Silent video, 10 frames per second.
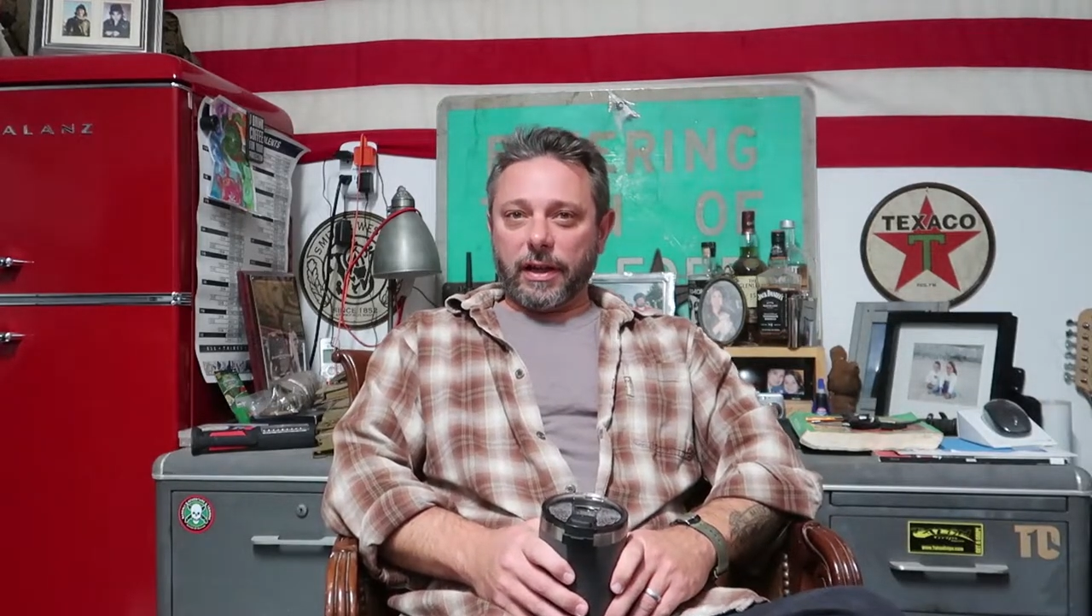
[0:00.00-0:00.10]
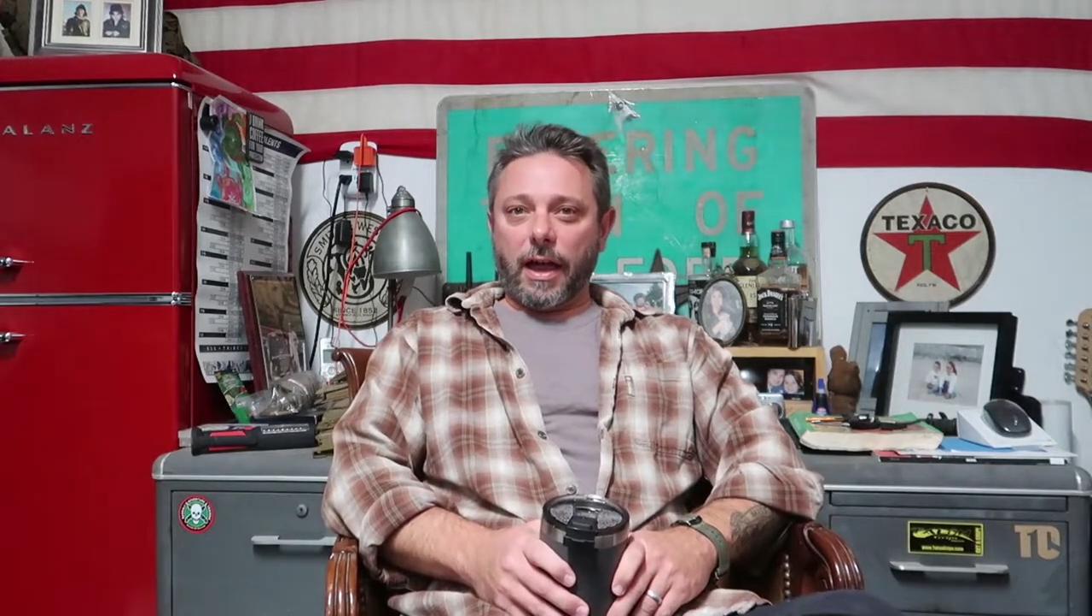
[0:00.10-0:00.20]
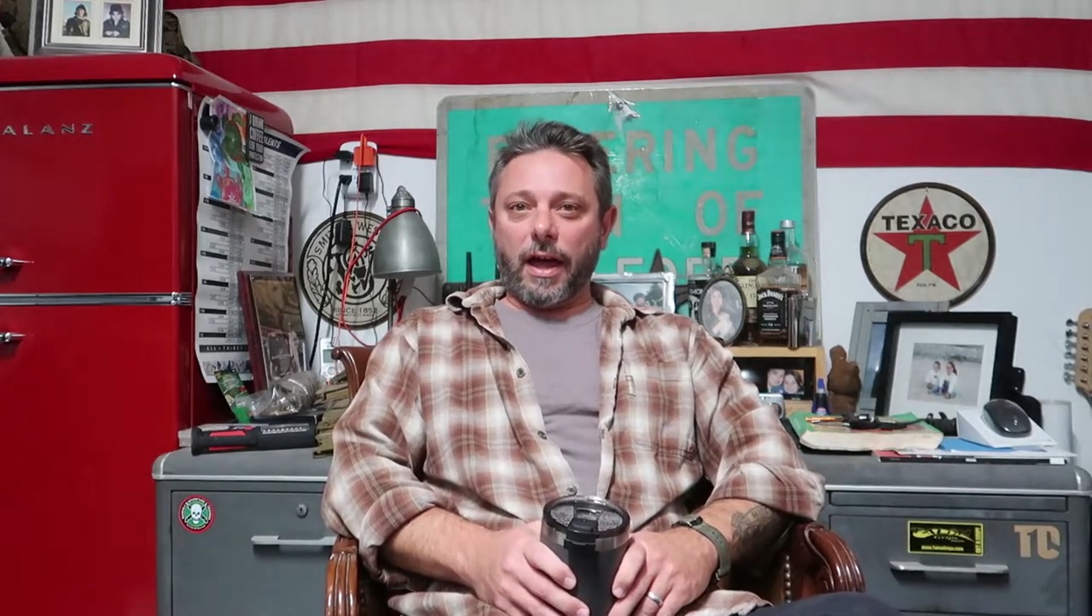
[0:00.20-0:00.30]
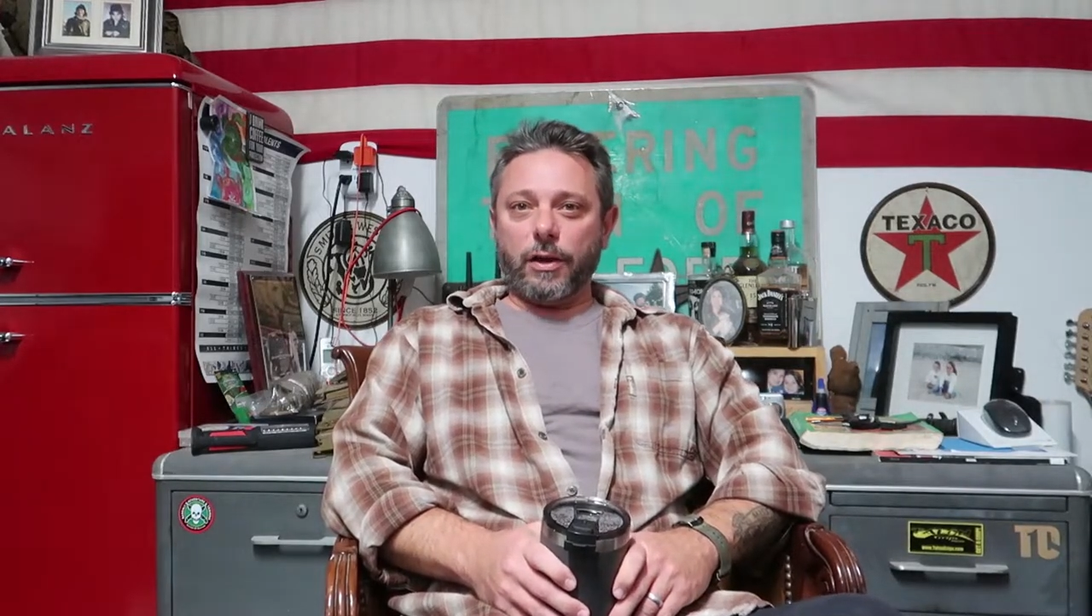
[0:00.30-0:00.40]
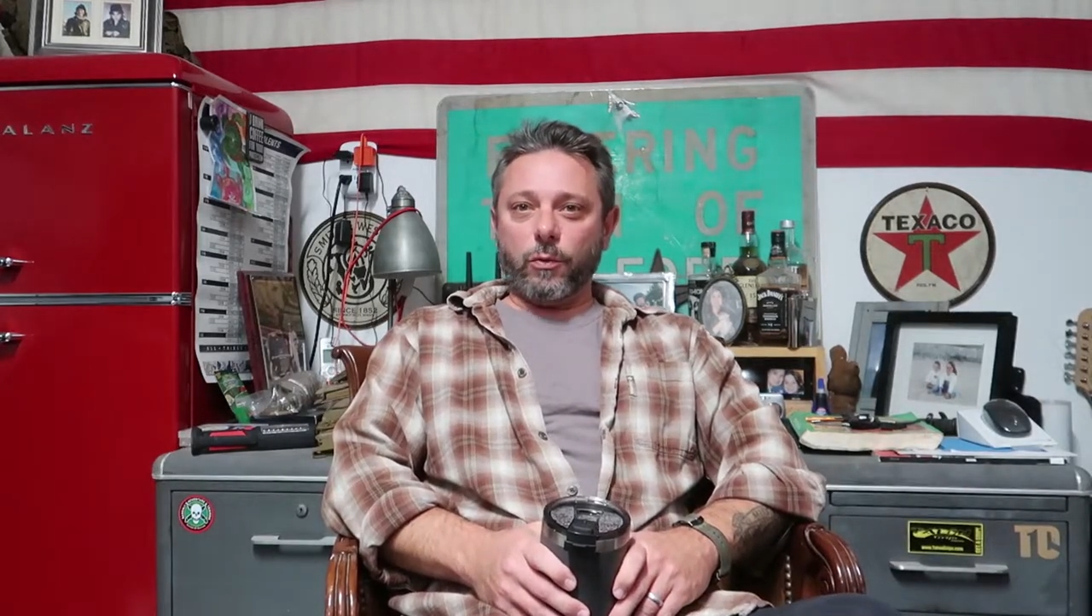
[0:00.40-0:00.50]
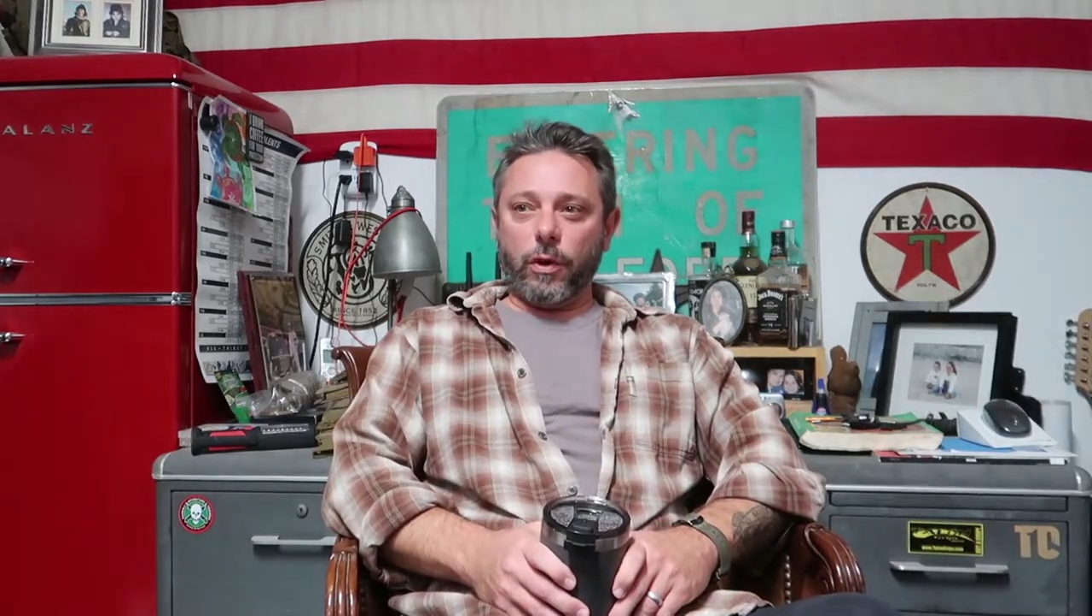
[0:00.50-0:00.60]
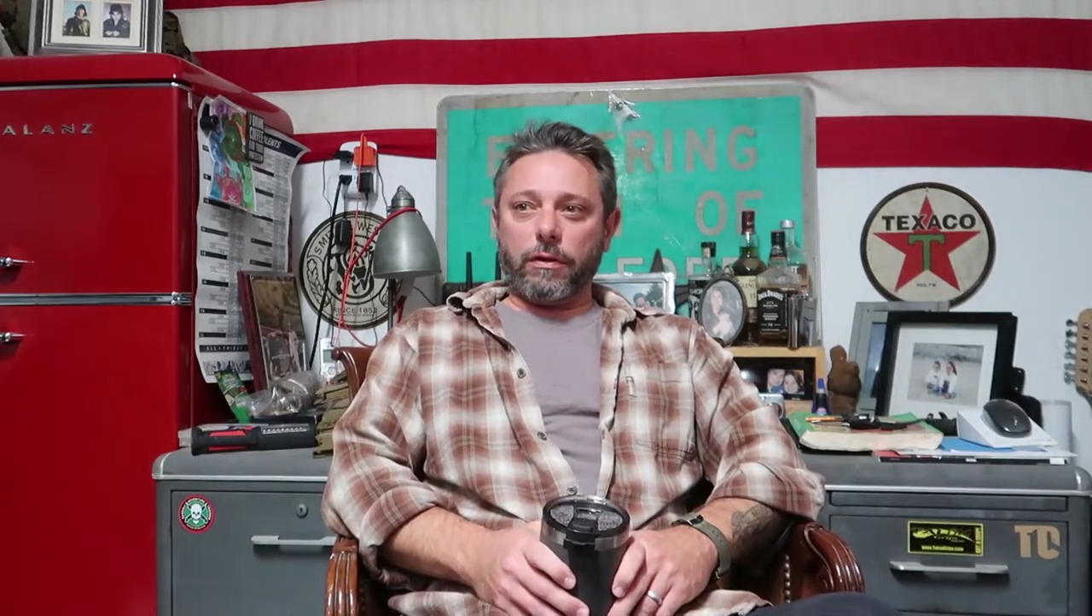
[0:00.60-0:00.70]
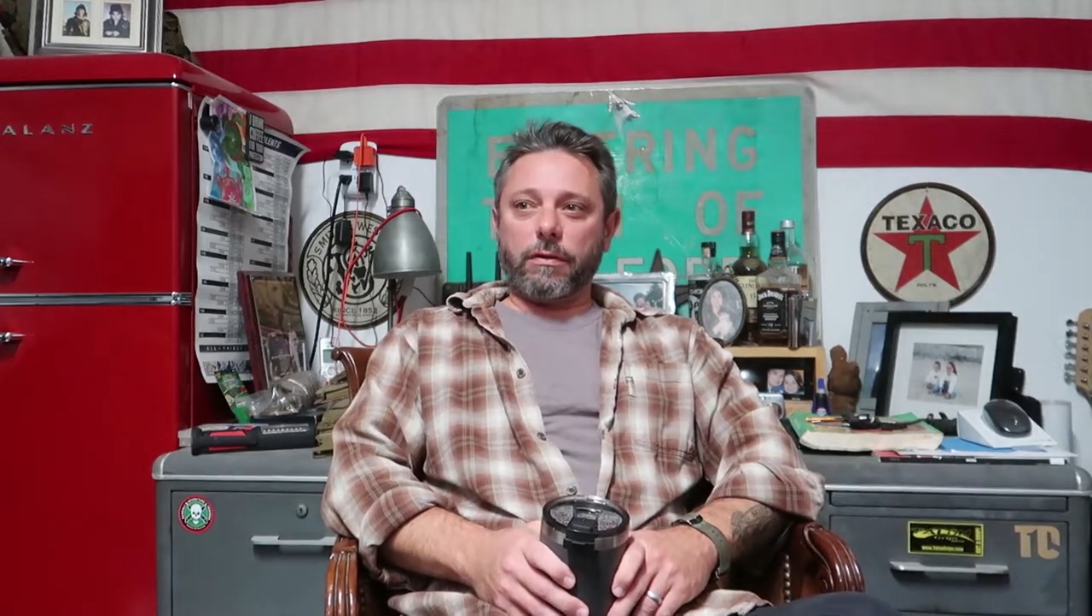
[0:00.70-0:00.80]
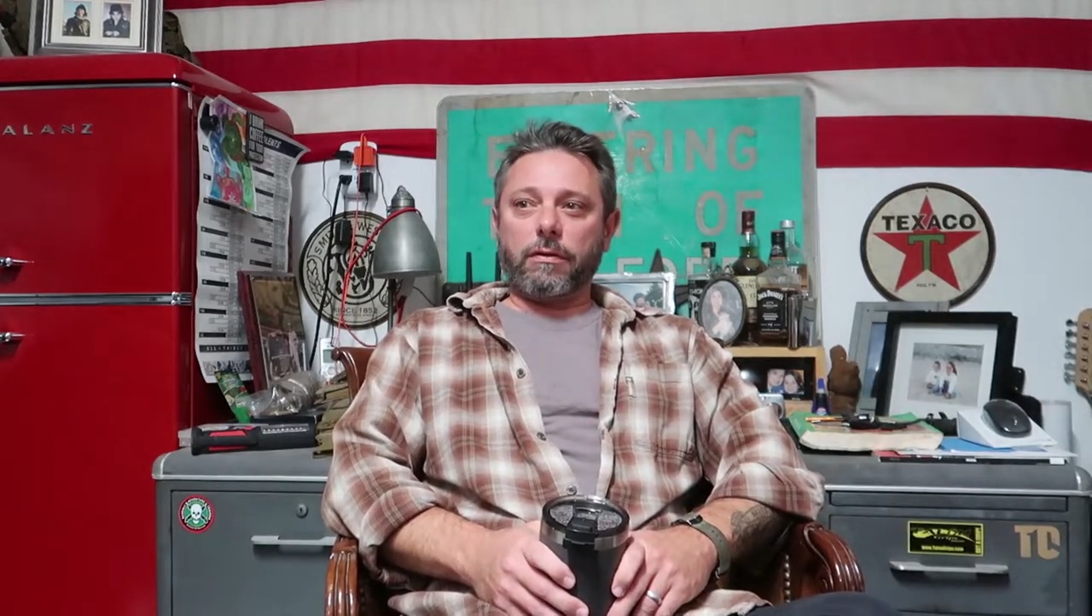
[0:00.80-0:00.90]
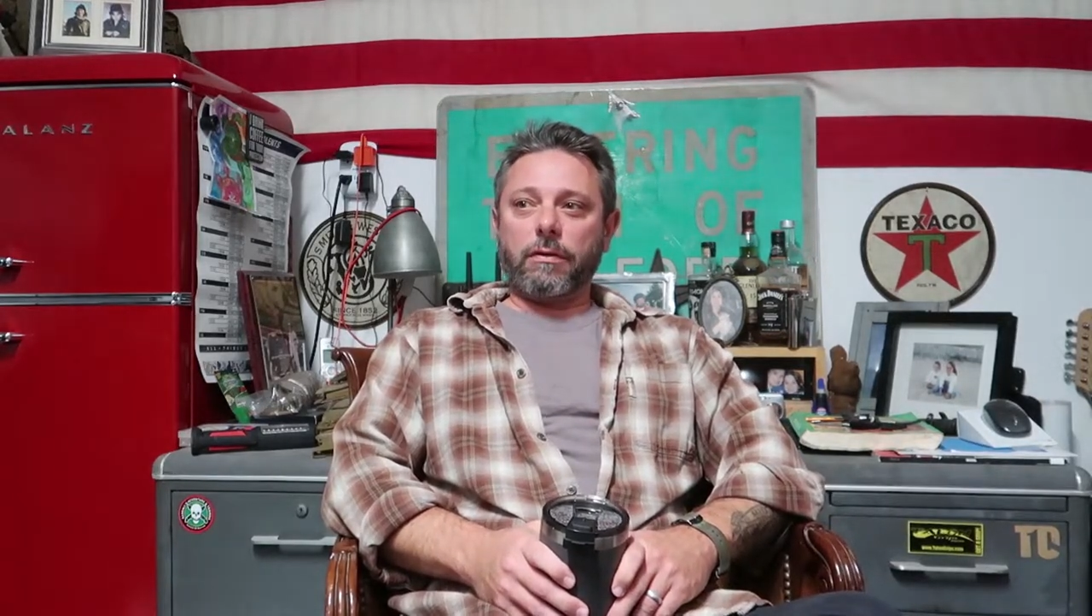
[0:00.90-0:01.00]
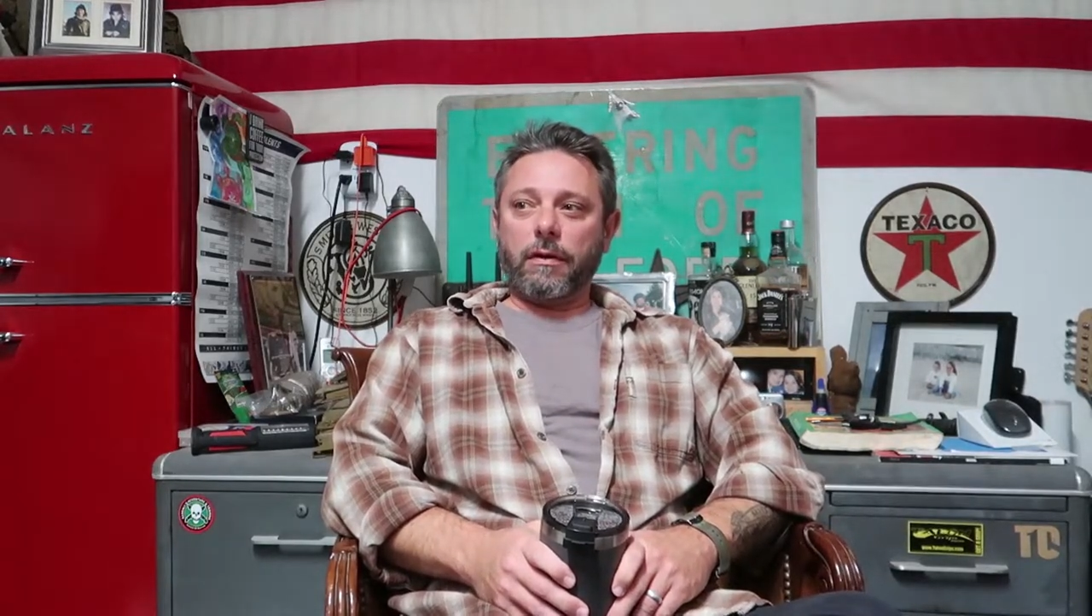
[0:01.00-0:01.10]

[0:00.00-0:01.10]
align with